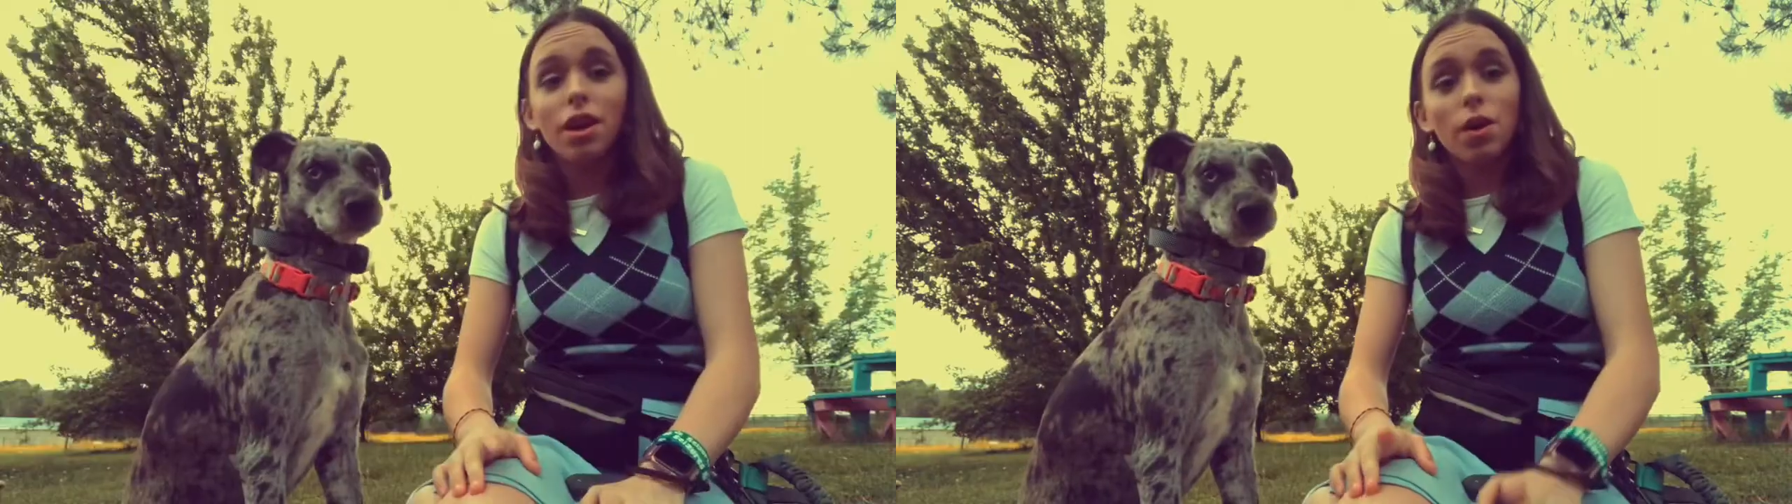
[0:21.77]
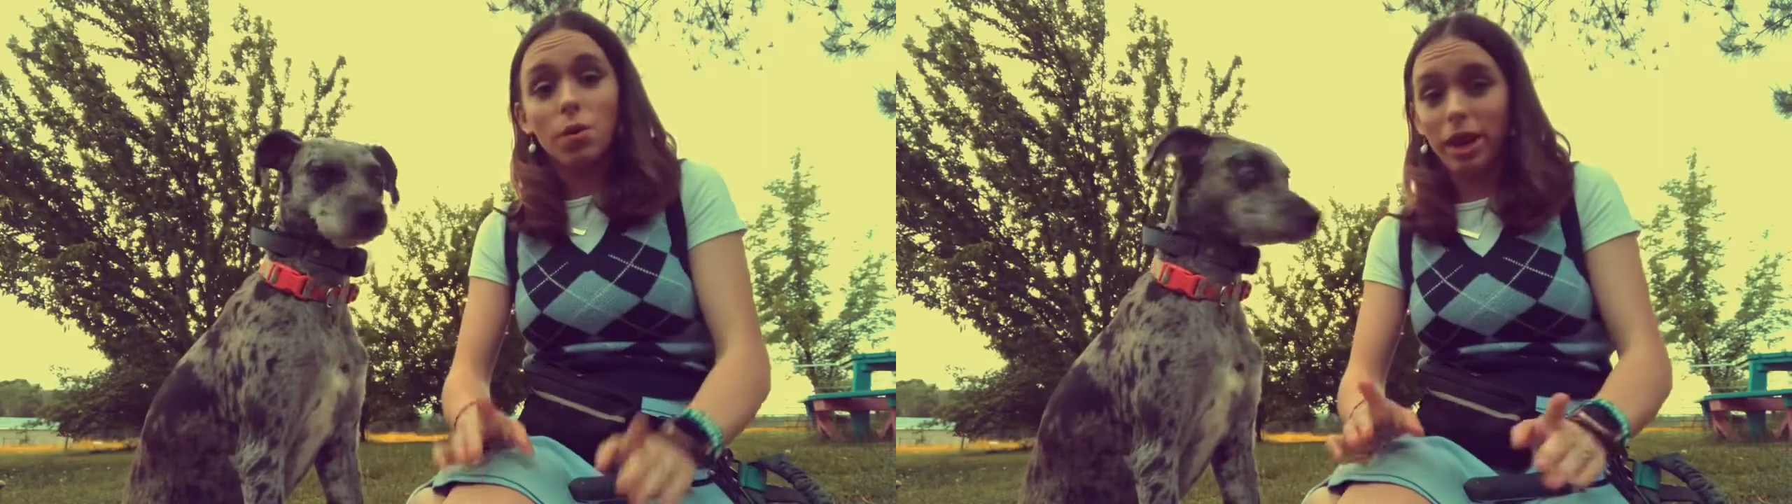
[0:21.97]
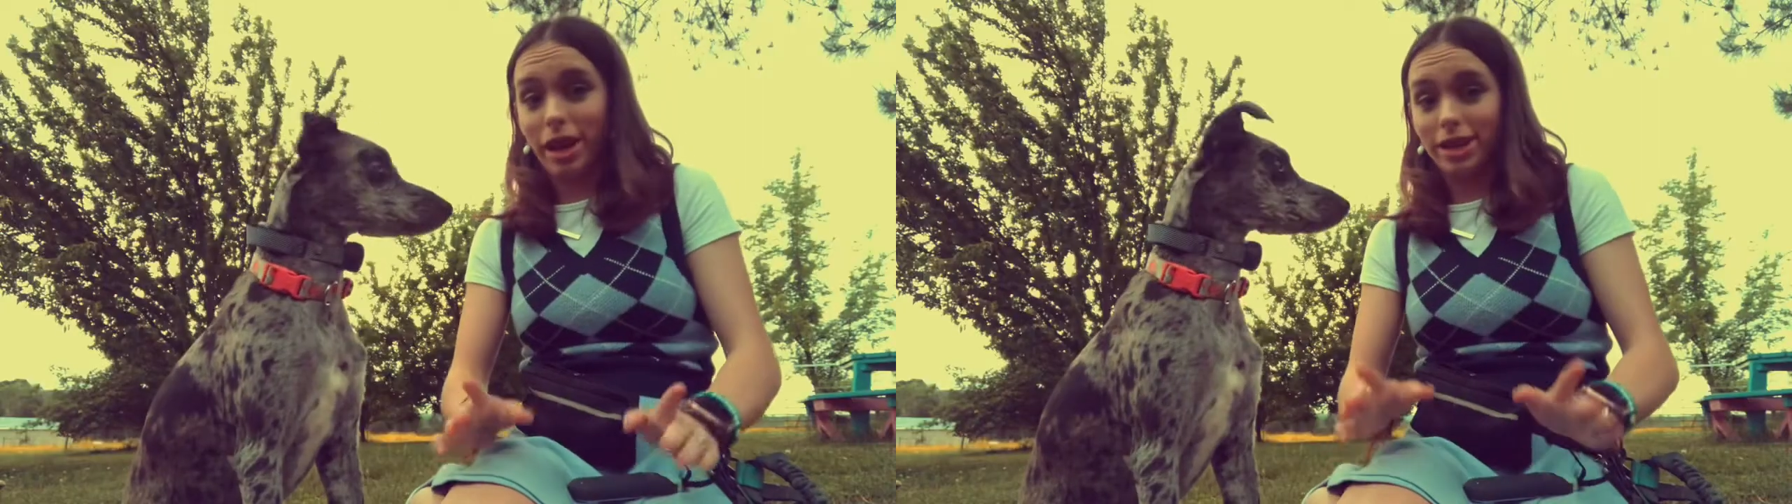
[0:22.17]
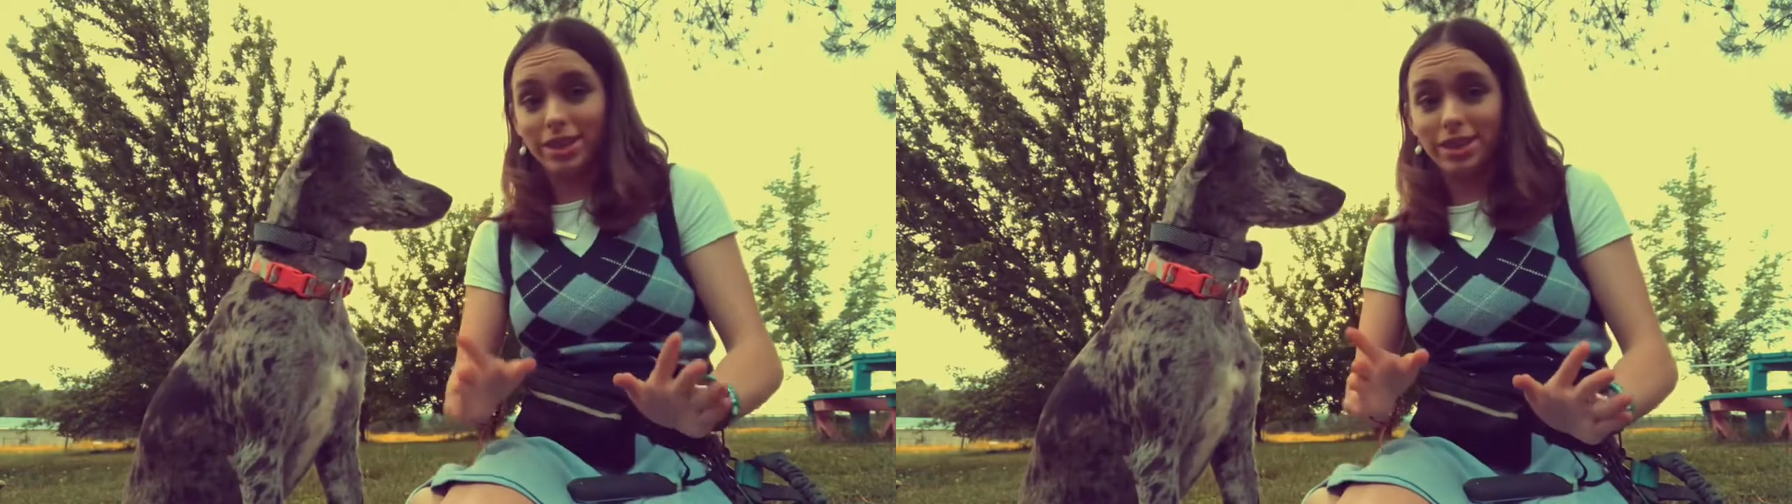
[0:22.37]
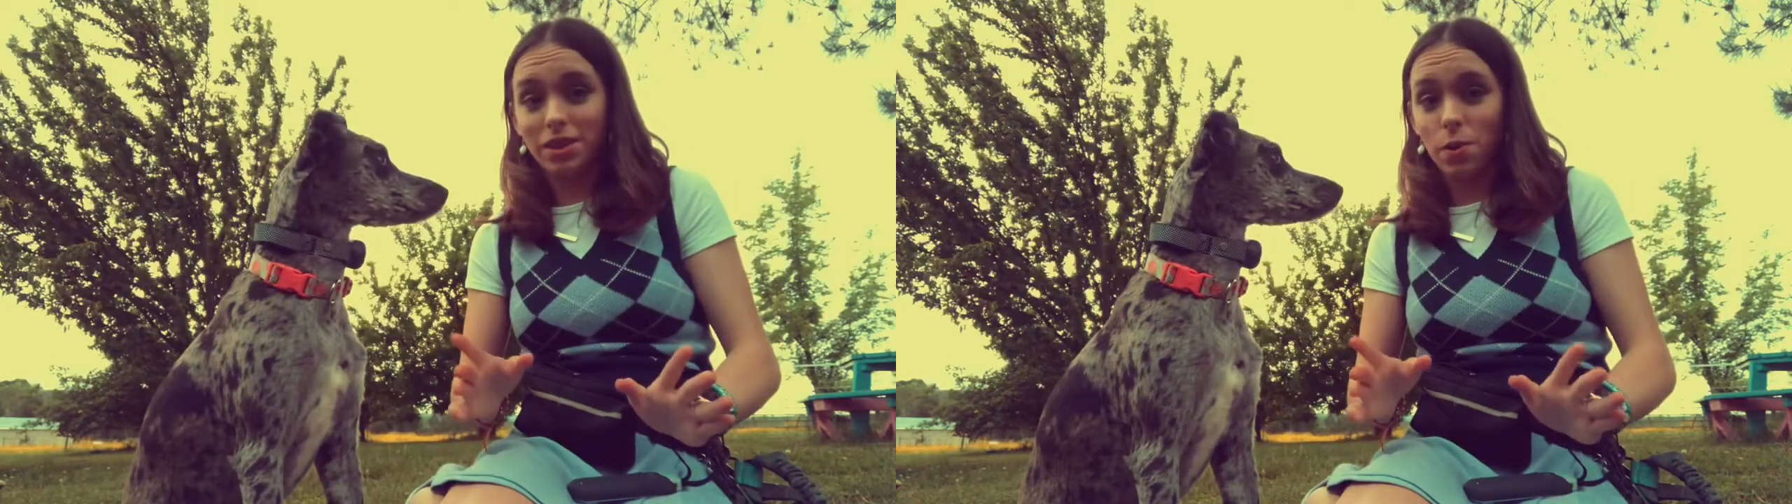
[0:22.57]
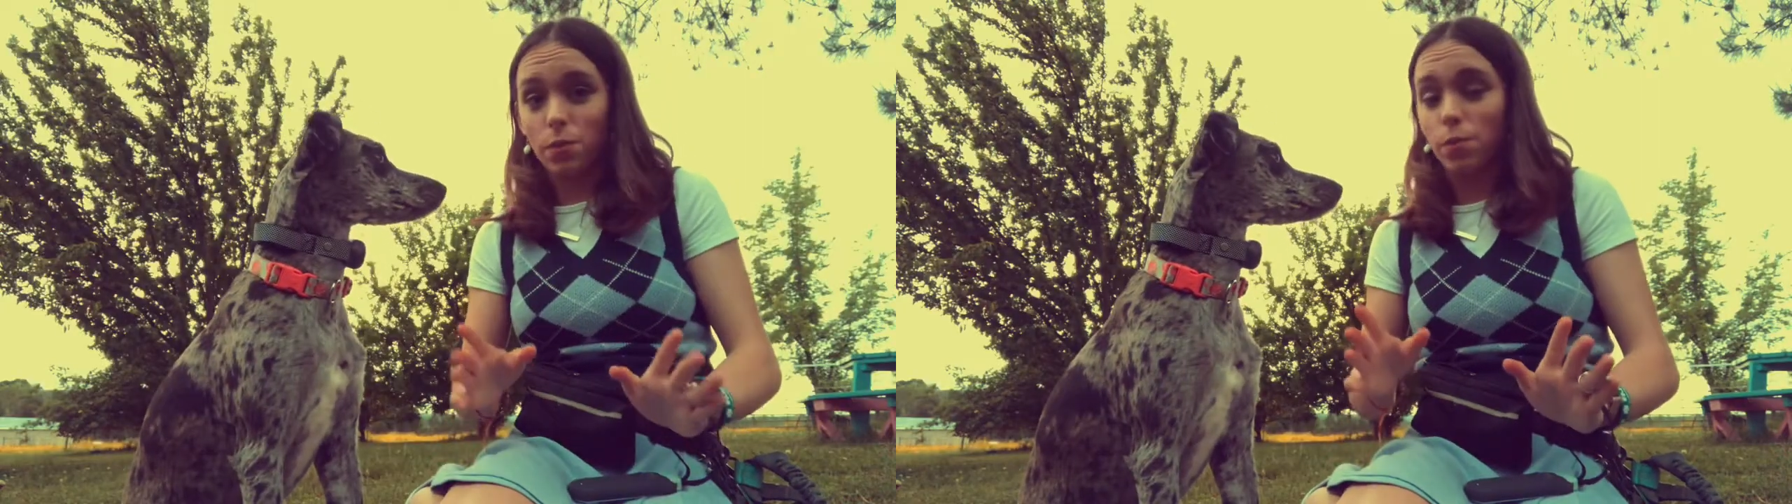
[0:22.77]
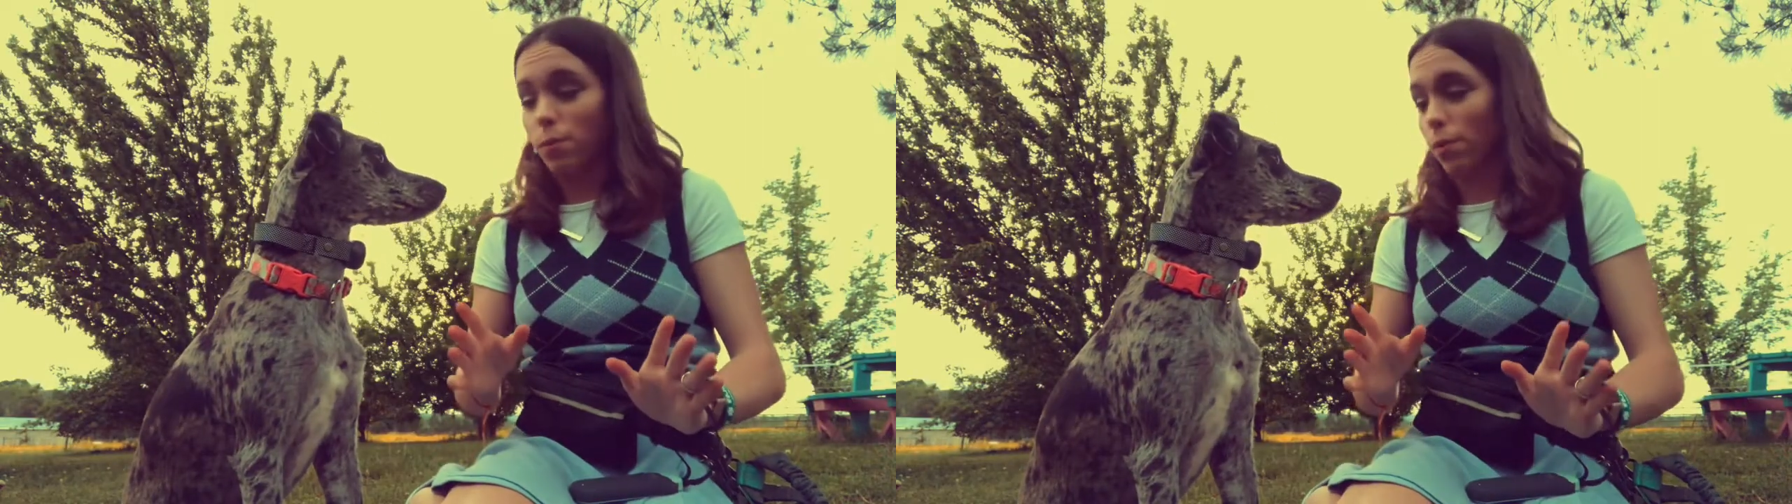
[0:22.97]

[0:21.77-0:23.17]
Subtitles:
Okay guys, so we're